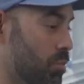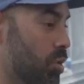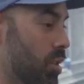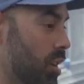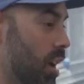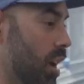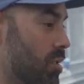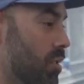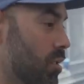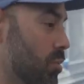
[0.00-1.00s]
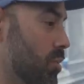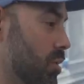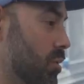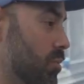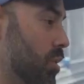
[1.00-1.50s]
put in the hands of the,
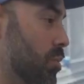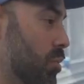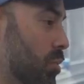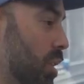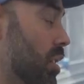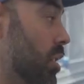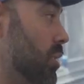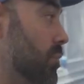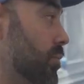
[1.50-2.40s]
the, the people making it.